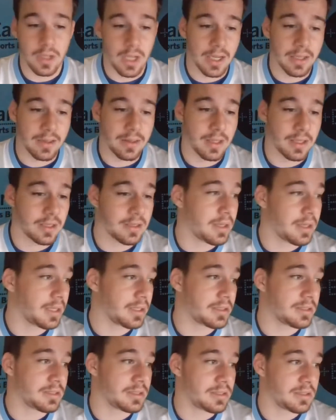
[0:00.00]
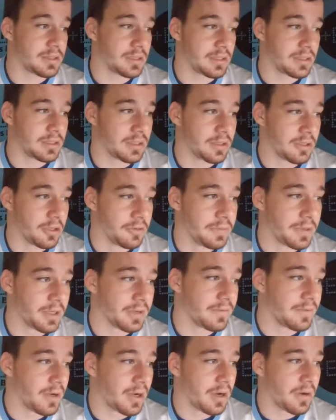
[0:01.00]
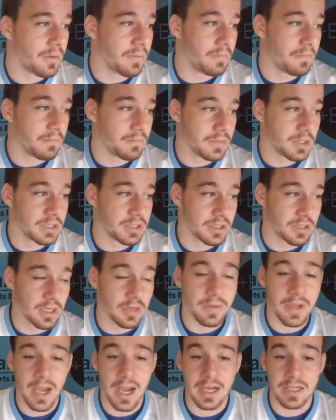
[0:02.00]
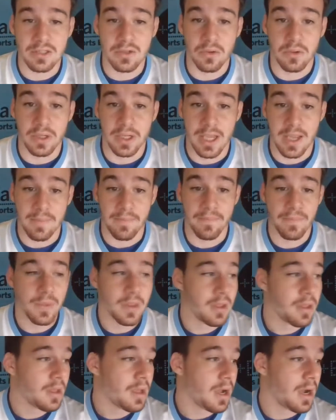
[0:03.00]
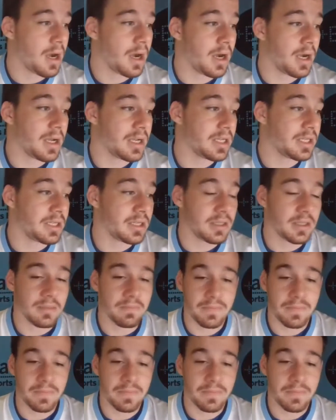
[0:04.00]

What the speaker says: I think it's a little bit of a this is going to be a high-scoring game.